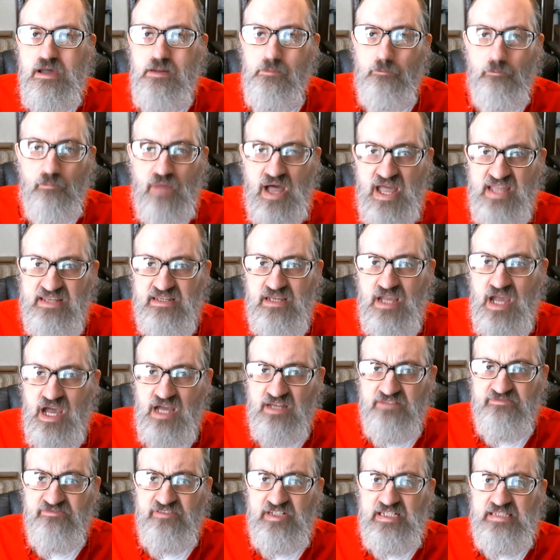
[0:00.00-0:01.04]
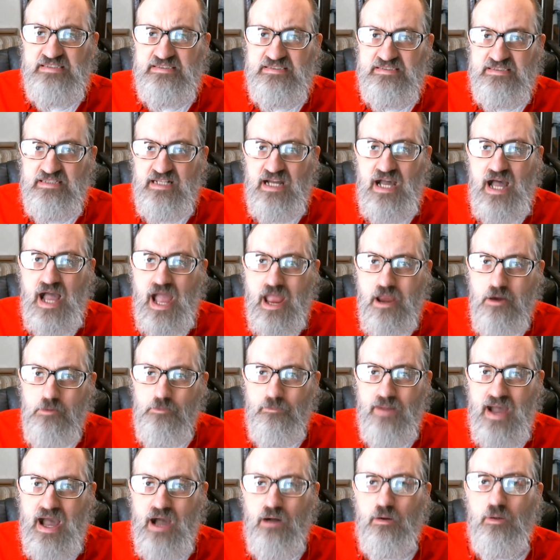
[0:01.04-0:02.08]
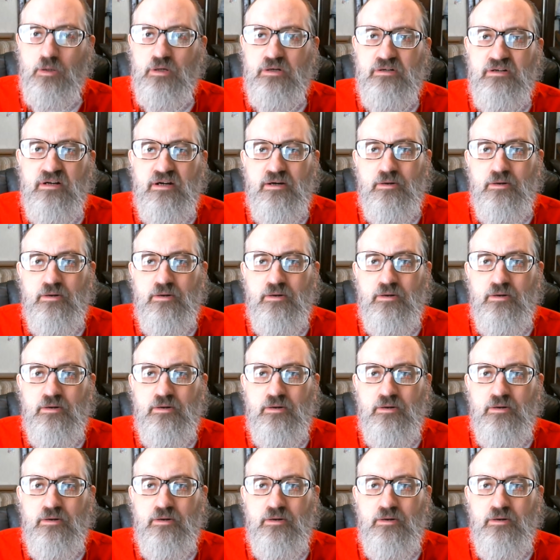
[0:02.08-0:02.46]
My confidence in a higher power